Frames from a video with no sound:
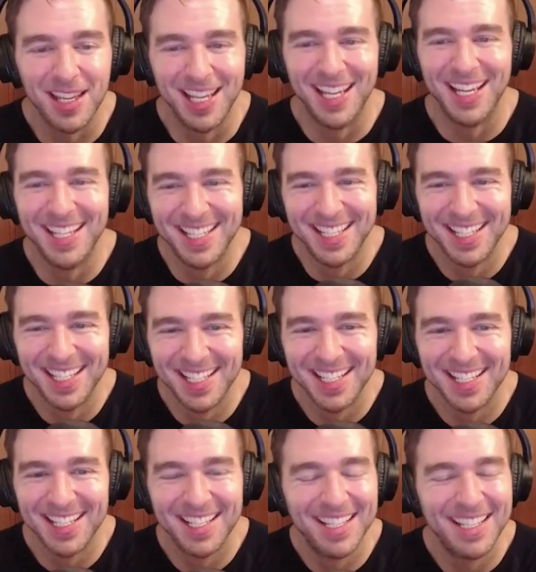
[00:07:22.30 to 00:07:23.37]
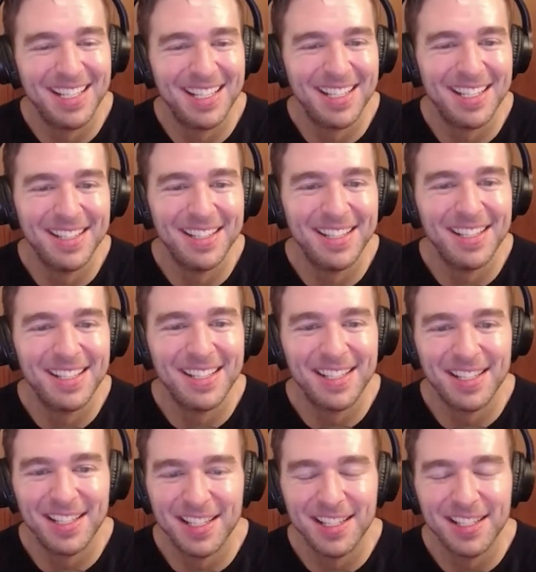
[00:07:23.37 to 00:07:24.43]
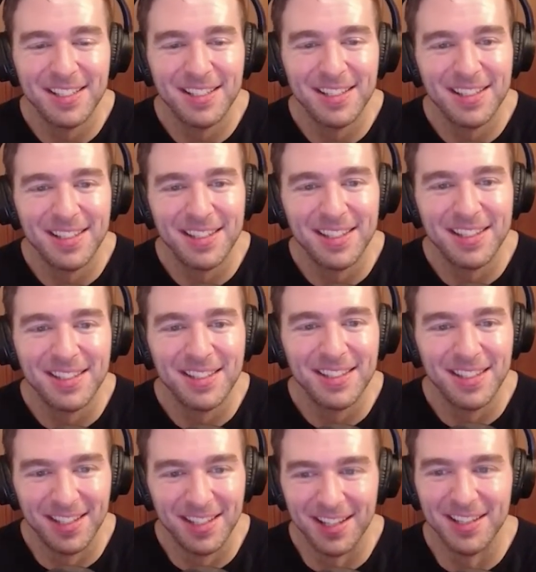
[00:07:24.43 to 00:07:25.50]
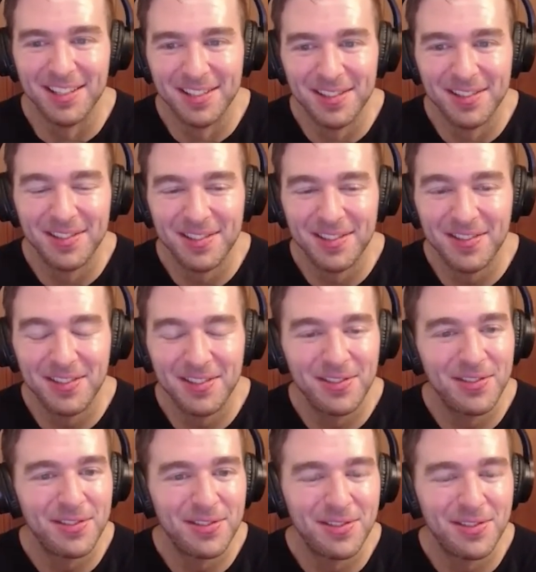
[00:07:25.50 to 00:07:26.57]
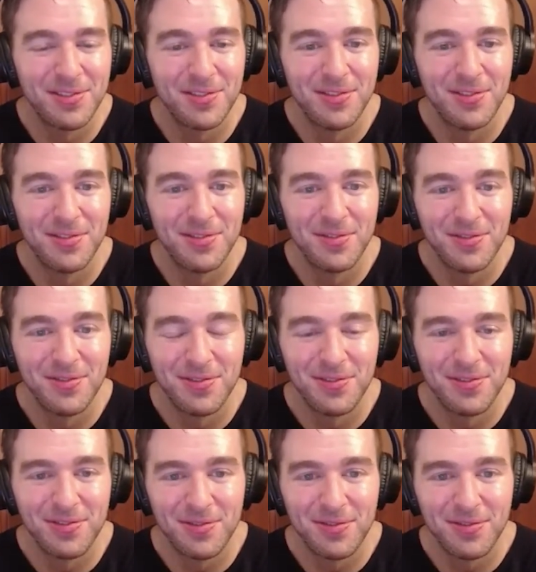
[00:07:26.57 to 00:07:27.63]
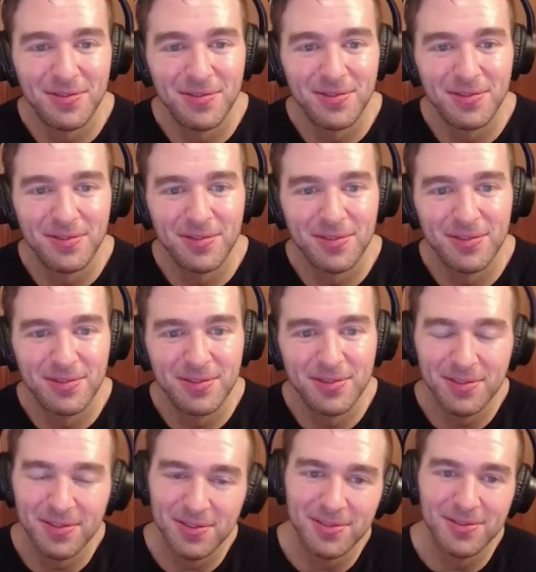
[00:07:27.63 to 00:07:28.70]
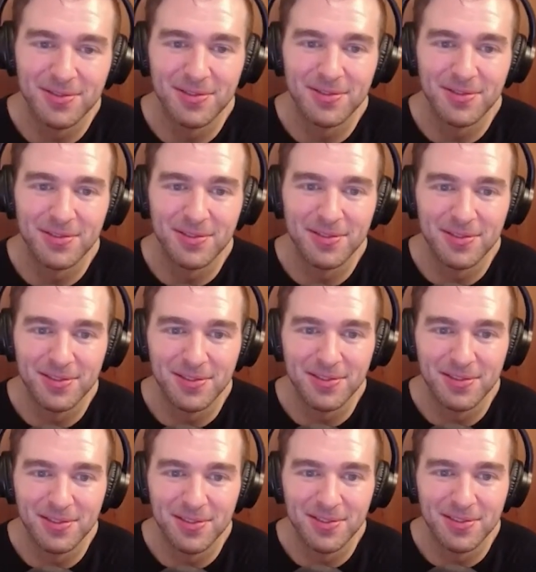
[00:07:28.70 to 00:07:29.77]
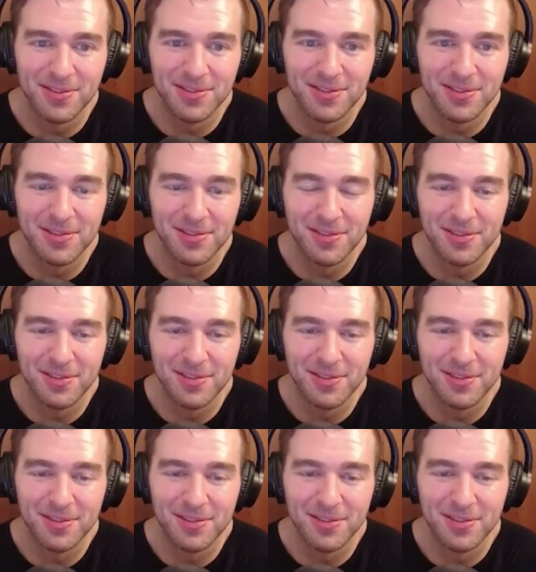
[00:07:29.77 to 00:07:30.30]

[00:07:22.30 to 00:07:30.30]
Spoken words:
This person isn't speaking.